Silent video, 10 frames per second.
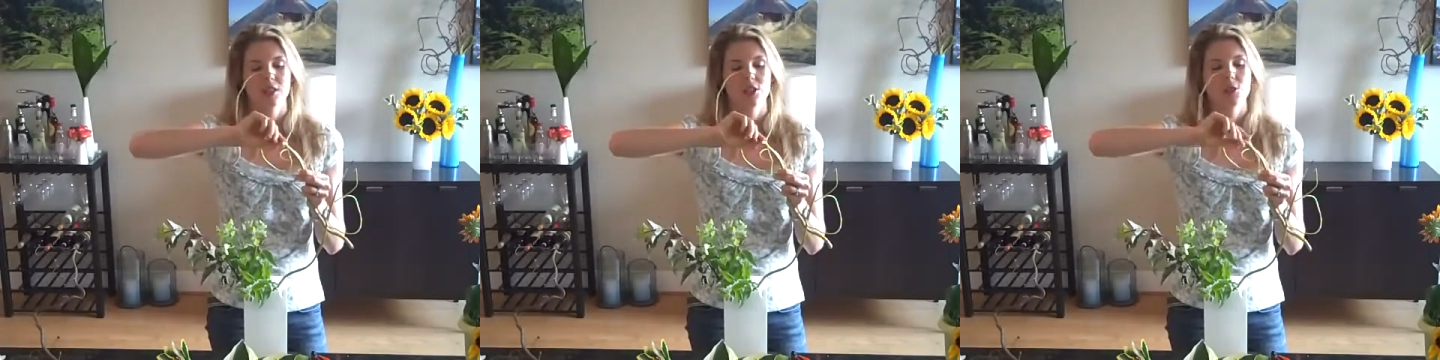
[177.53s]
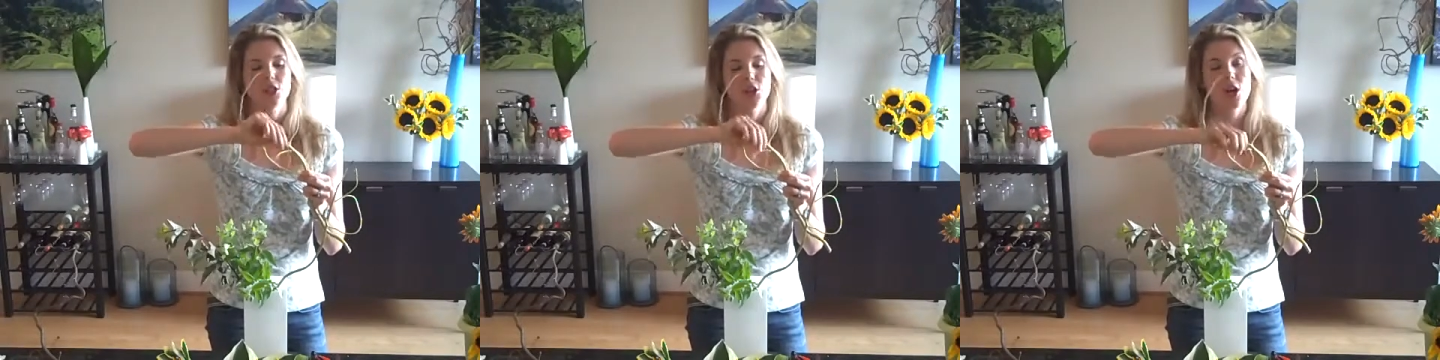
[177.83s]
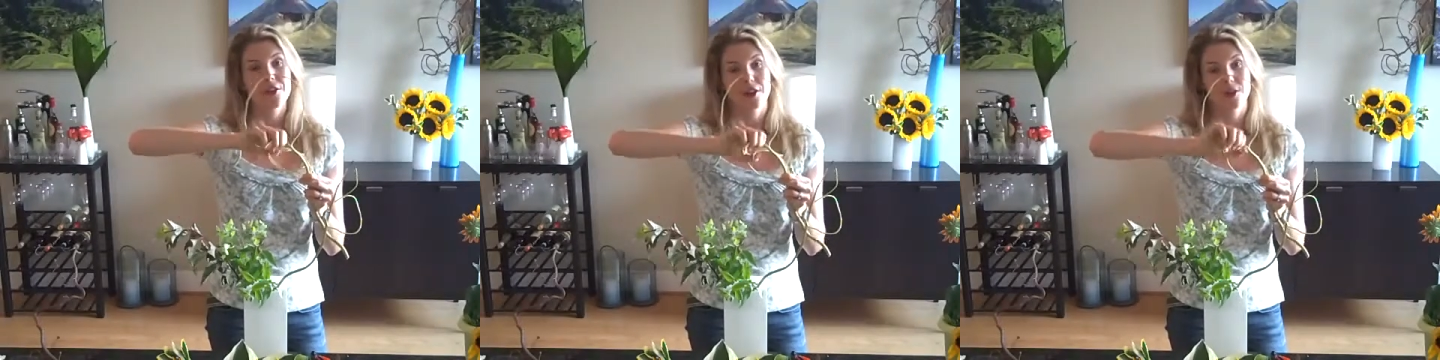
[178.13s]
to each
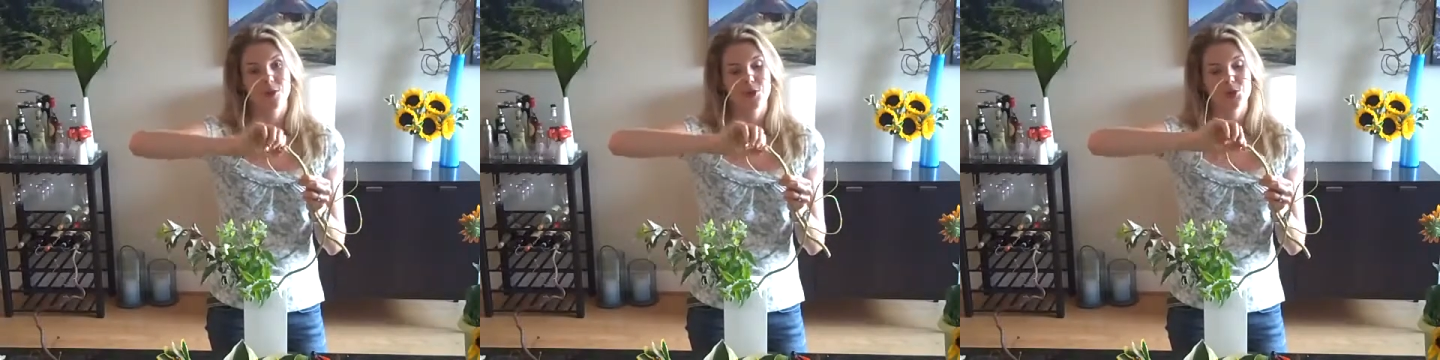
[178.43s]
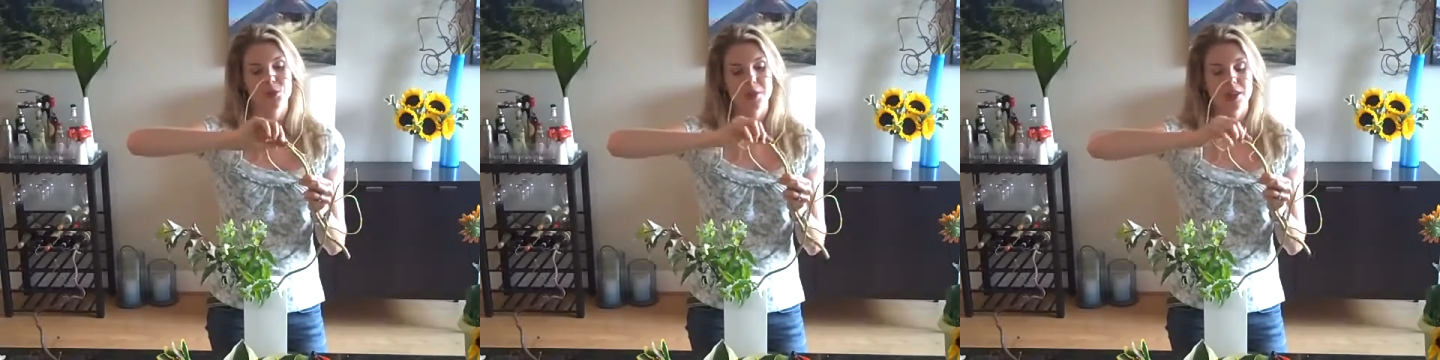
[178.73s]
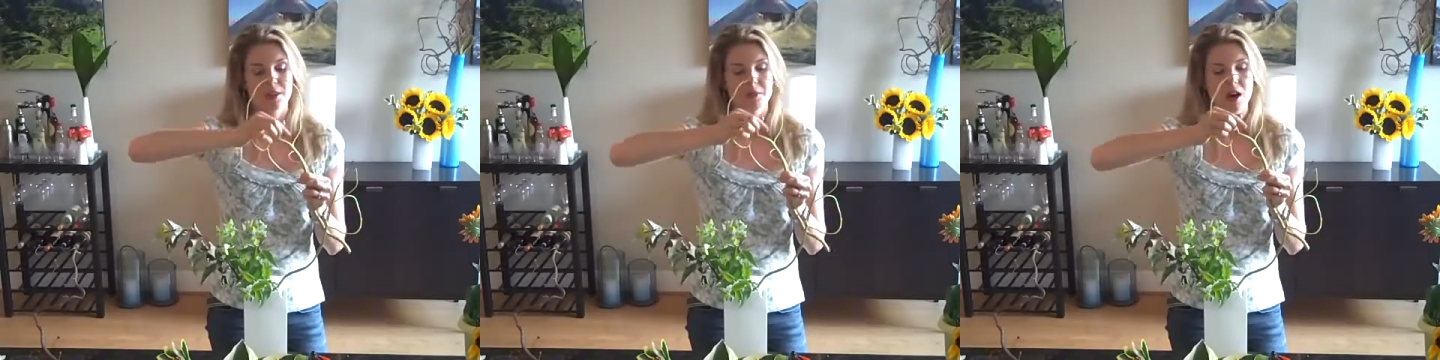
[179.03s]
other, which would
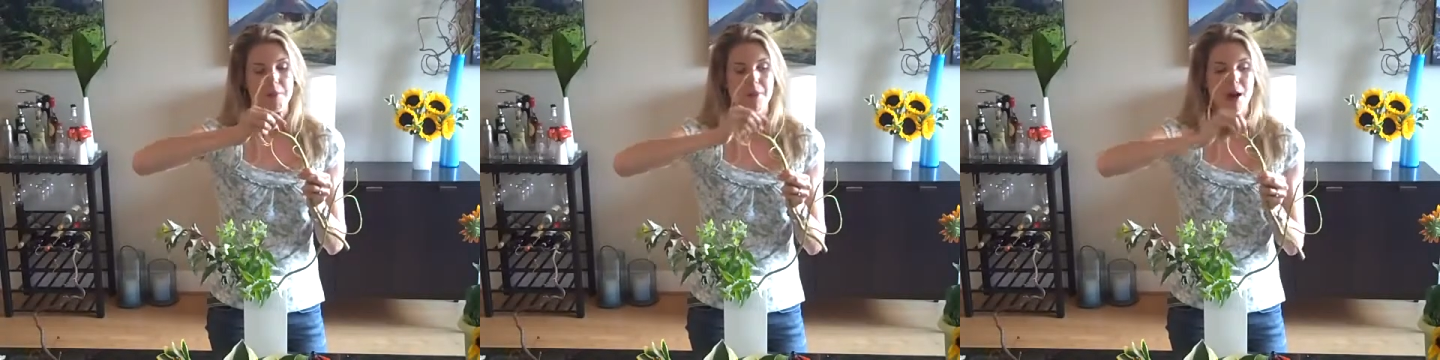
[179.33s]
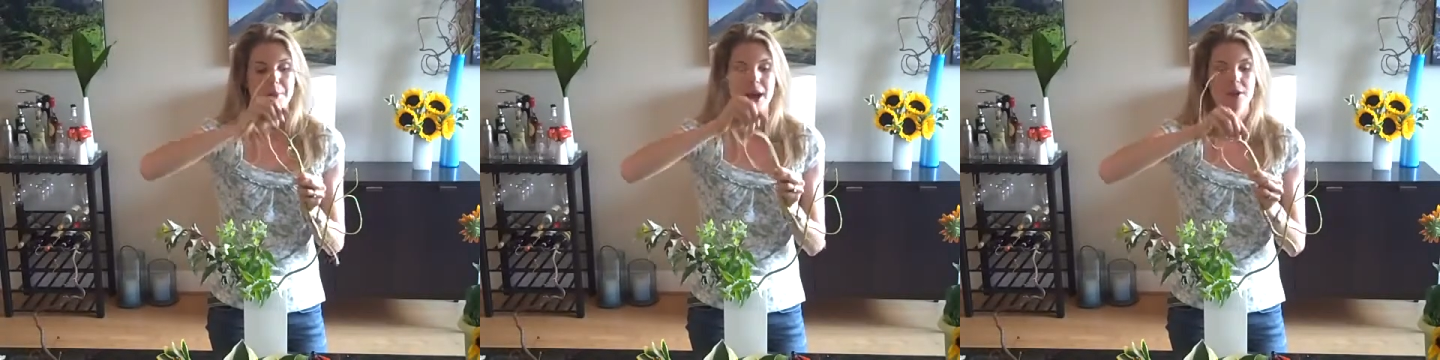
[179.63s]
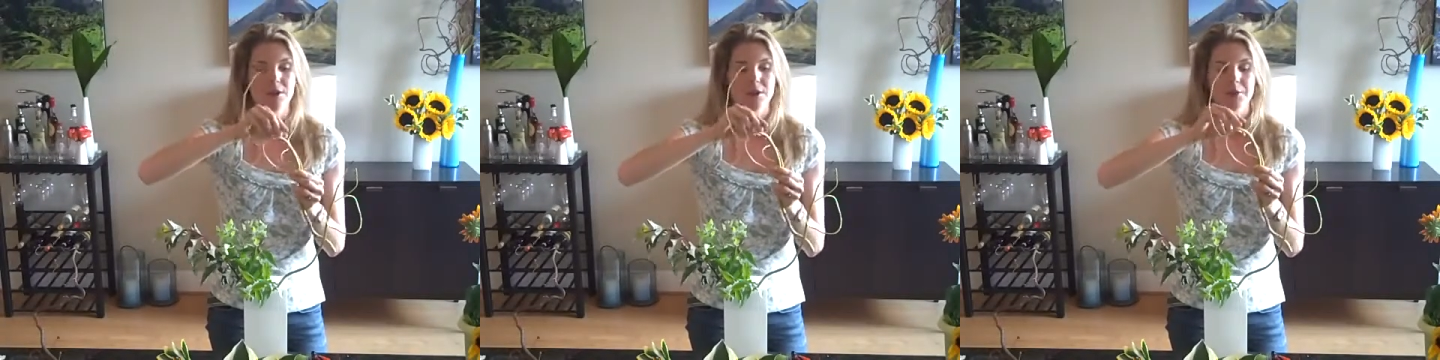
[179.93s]
make them not pop
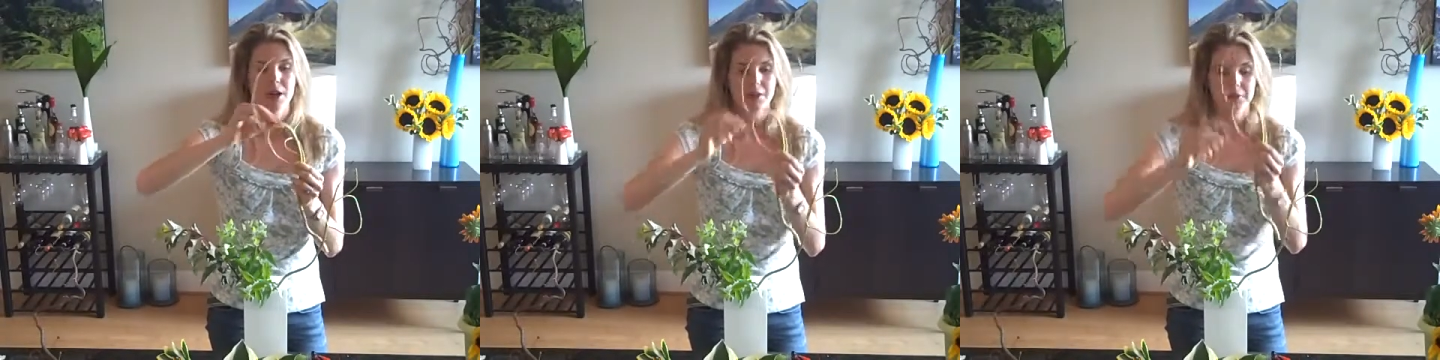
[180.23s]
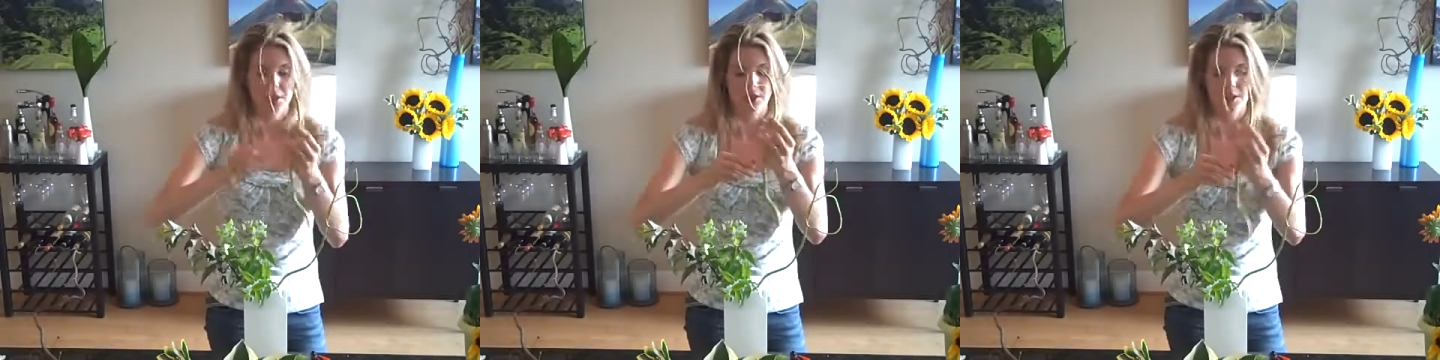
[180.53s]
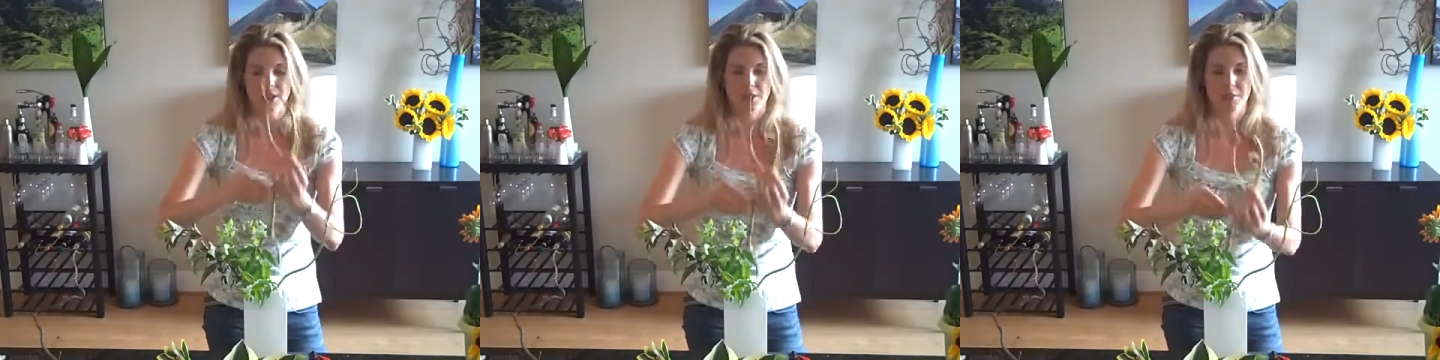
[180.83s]
out and probably be a good thing,